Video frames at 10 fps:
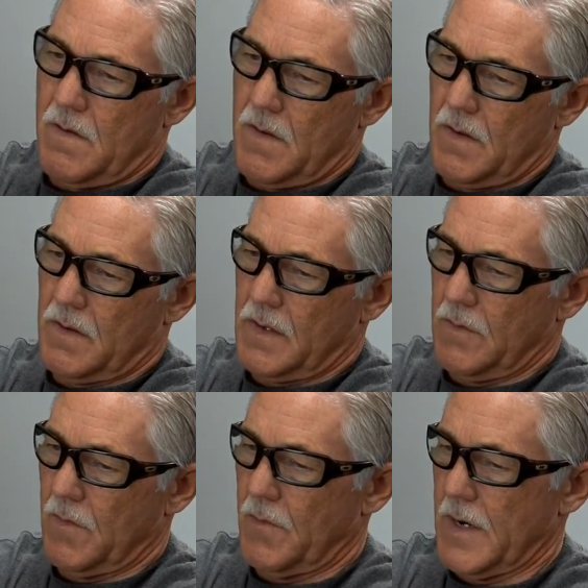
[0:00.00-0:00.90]
let's see
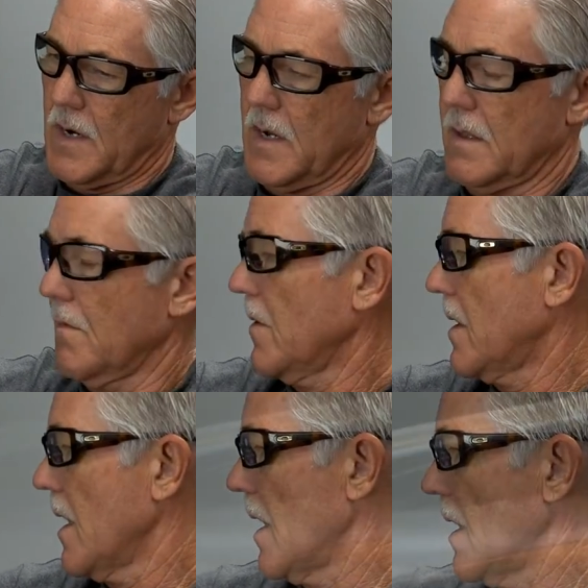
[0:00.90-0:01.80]
what we got with
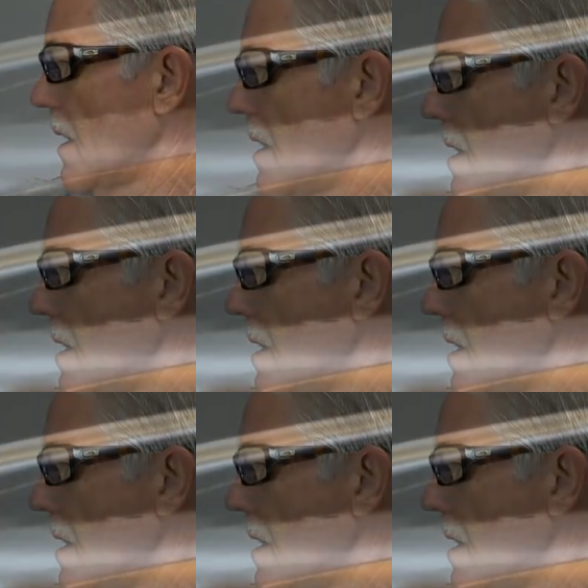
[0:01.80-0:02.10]
that.